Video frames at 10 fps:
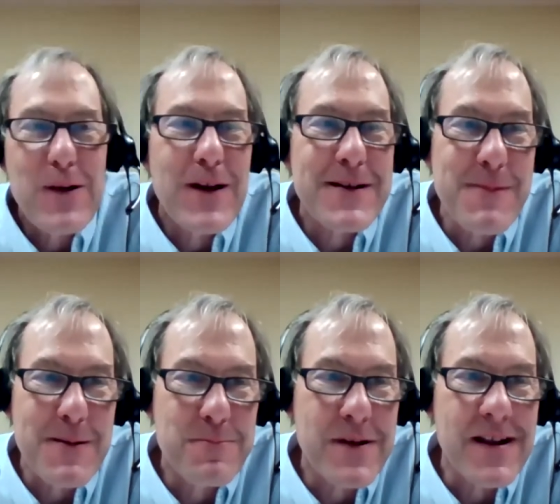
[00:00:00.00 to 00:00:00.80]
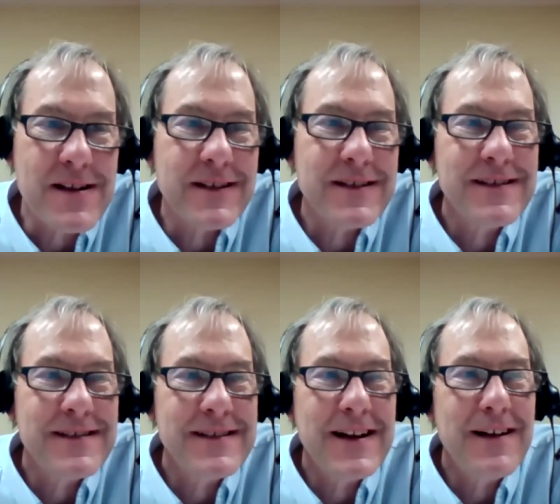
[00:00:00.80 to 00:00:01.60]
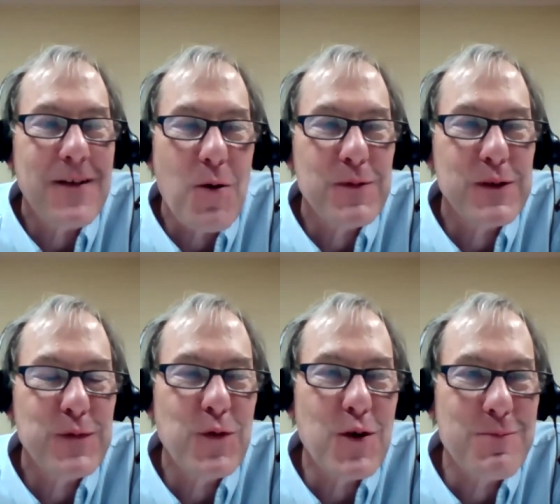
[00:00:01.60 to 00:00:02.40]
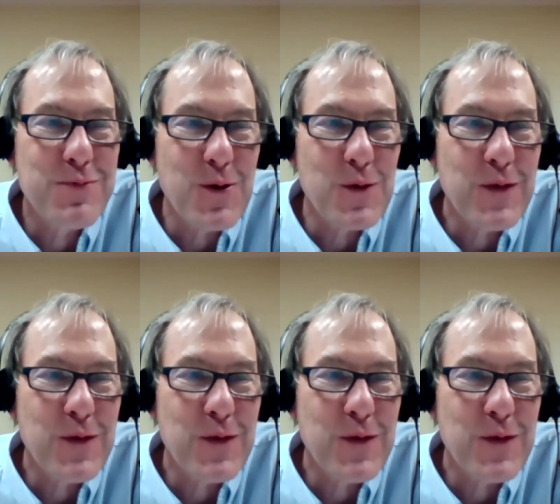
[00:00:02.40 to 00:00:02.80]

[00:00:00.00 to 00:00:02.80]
recommend beans they're almost foolproof